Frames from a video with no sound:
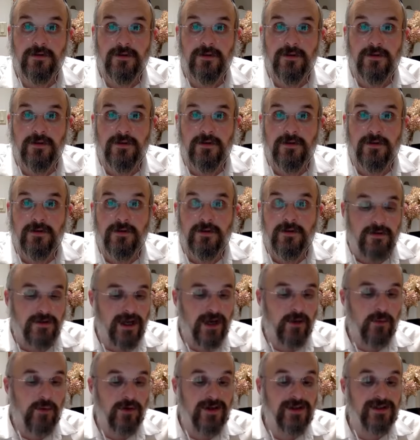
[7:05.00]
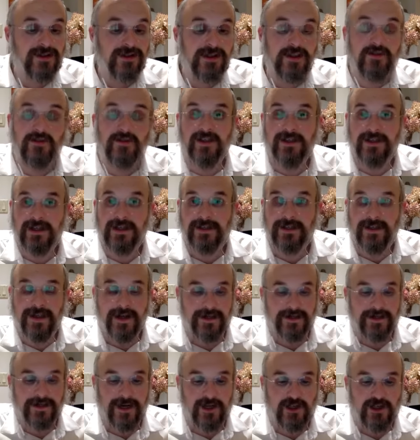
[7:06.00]
go ahead. Yeah. Whereas Livni says the next
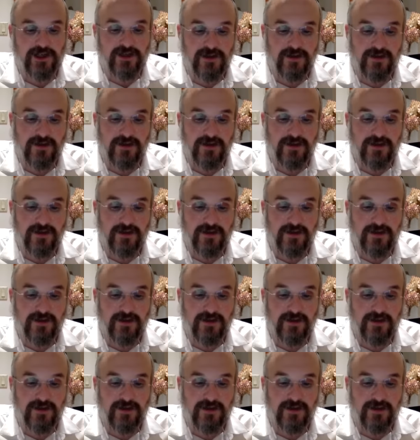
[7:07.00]
Rashi,